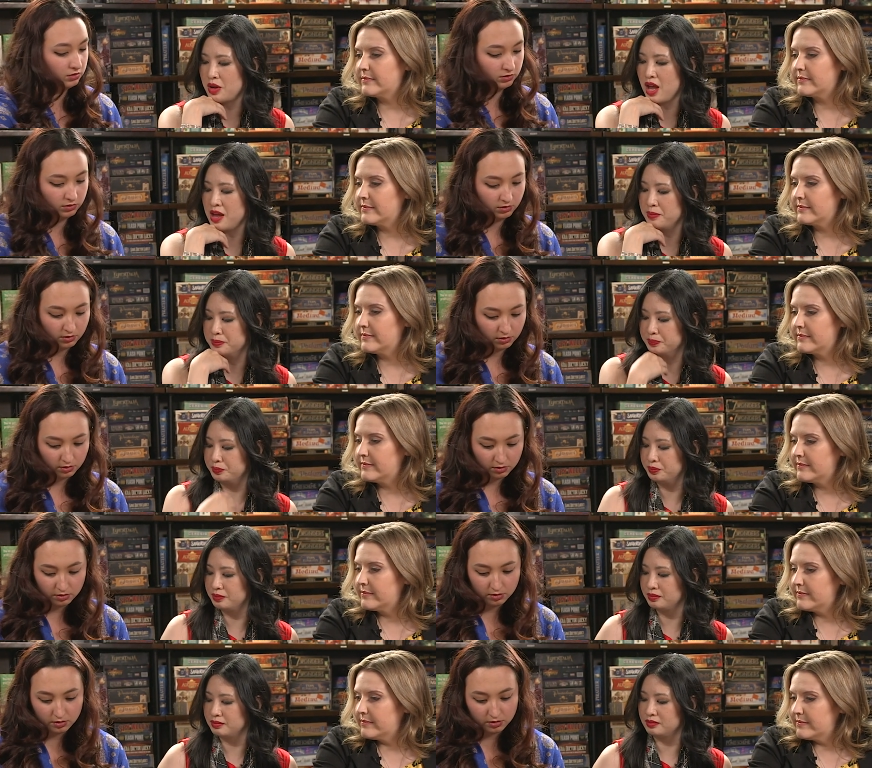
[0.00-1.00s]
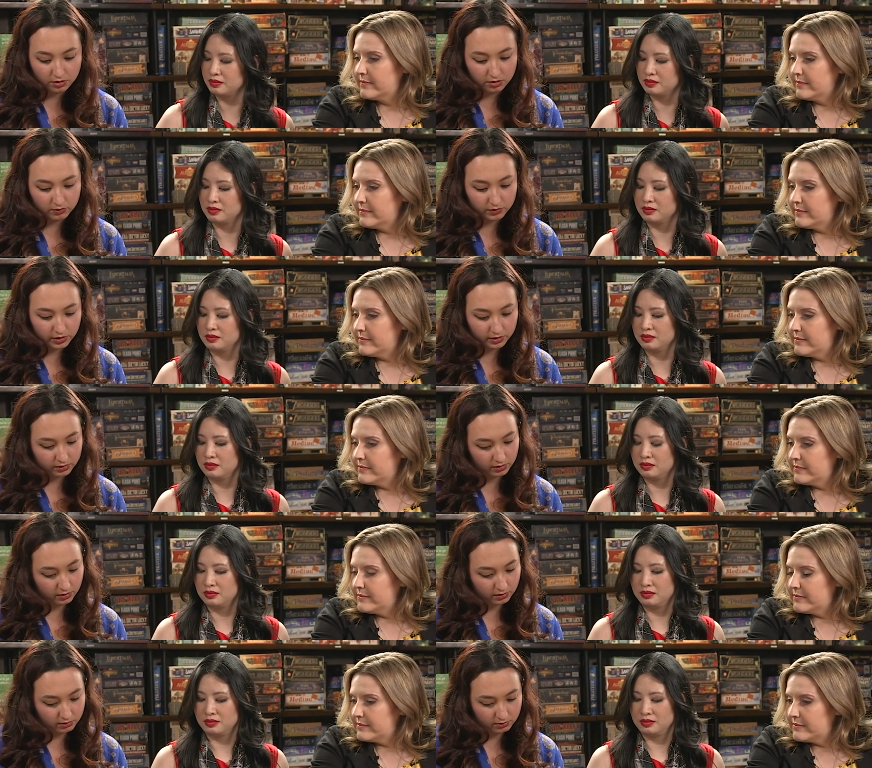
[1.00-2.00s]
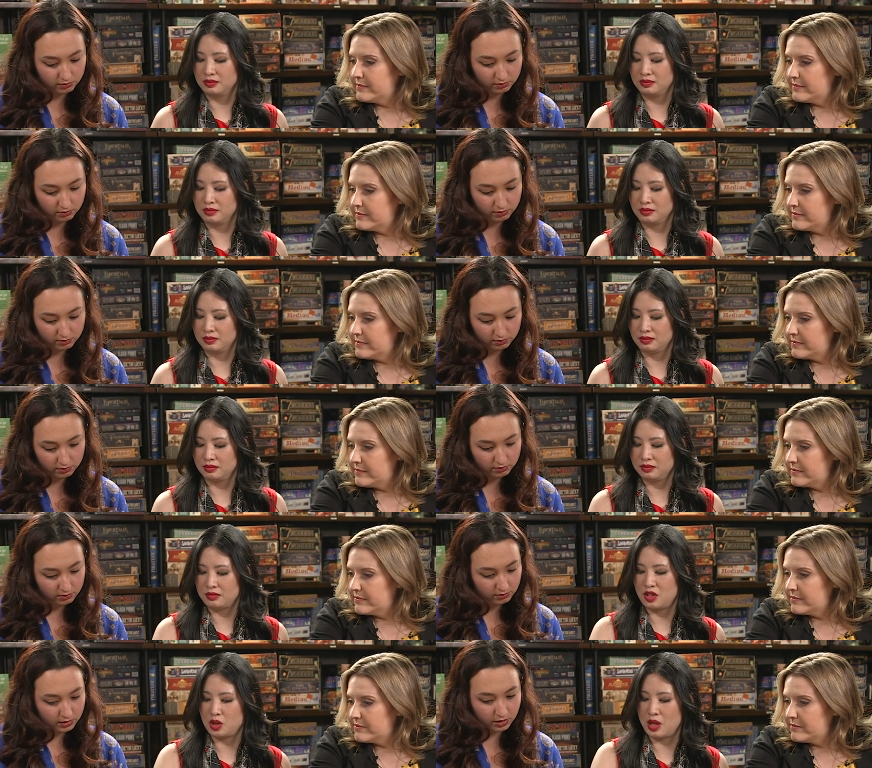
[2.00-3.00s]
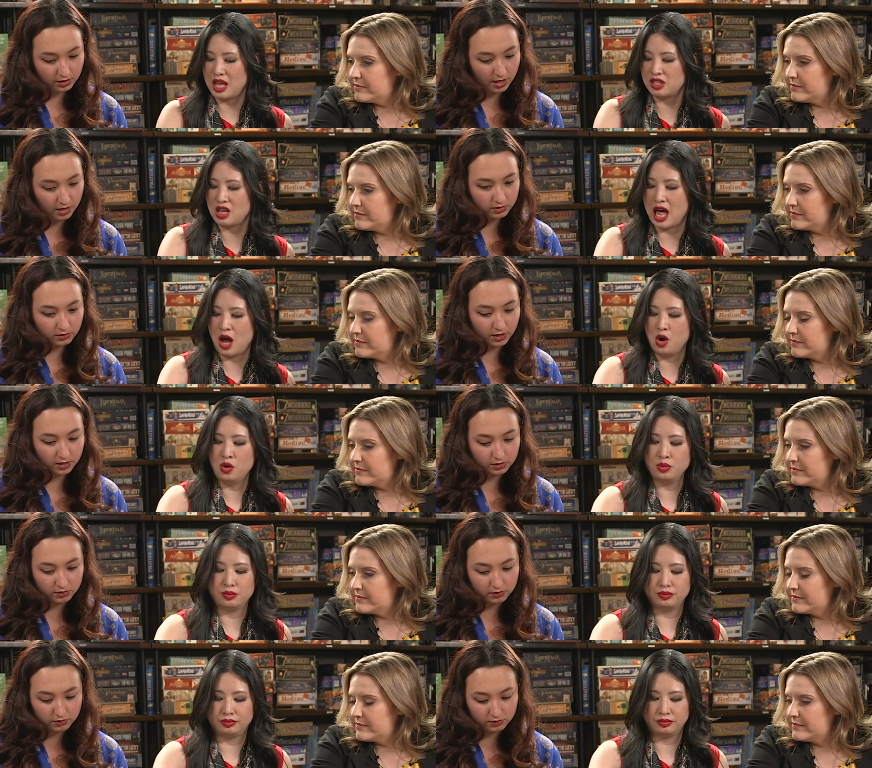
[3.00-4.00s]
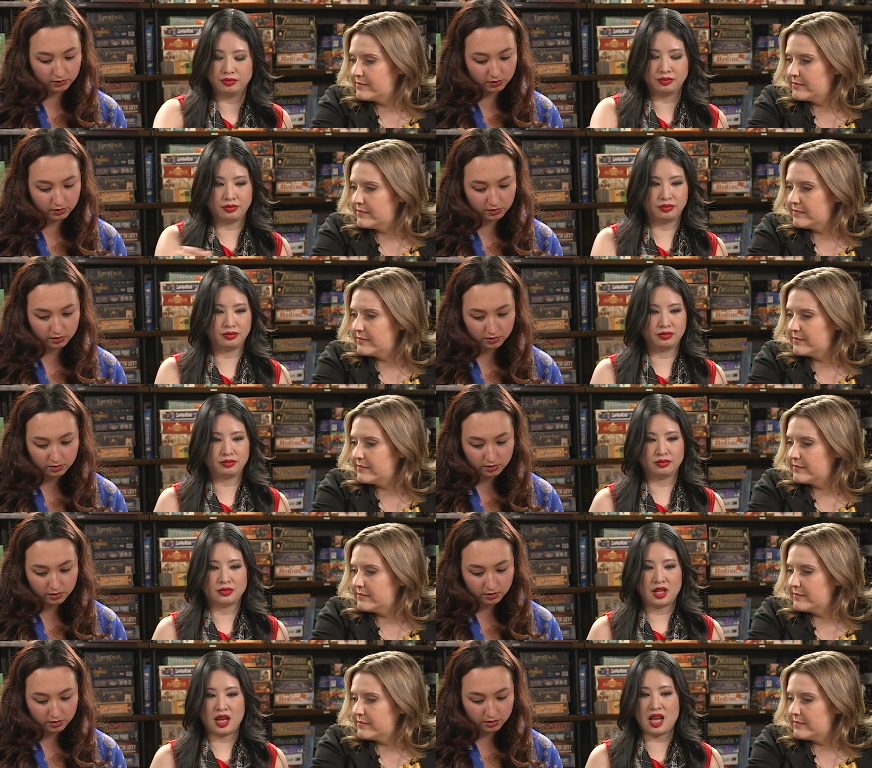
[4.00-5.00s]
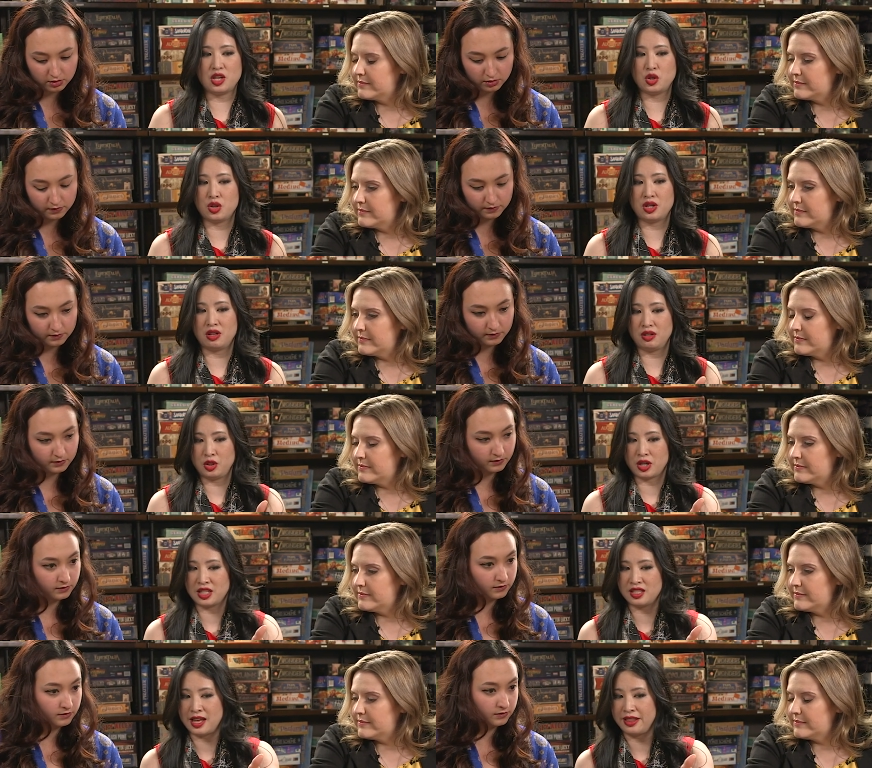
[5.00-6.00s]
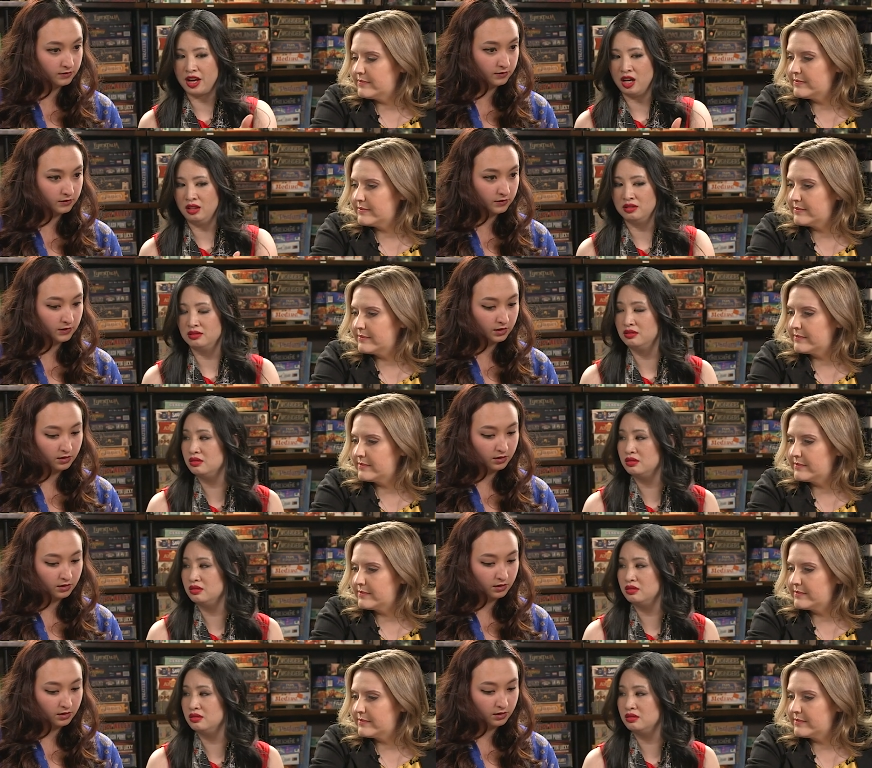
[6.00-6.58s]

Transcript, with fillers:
Speaker 1: Okay.
Speaker 2: Um, because I. So did that's that. out. So that's used.
Speaker 1: And you're you're gonna stay there?